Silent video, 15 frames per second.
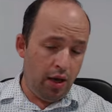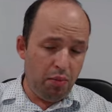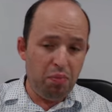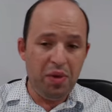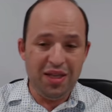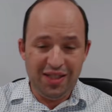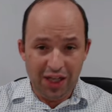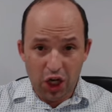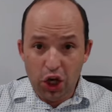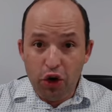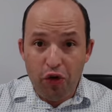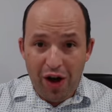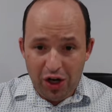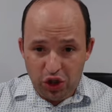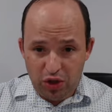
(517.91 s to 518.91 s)
basically
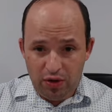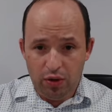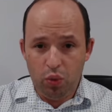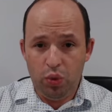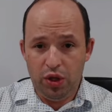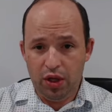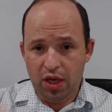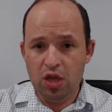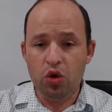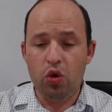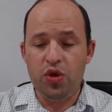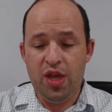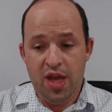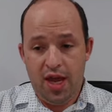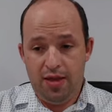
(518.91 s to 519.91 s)
crushes with the king on
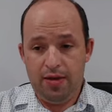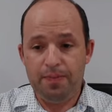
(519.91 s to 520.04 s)
e8.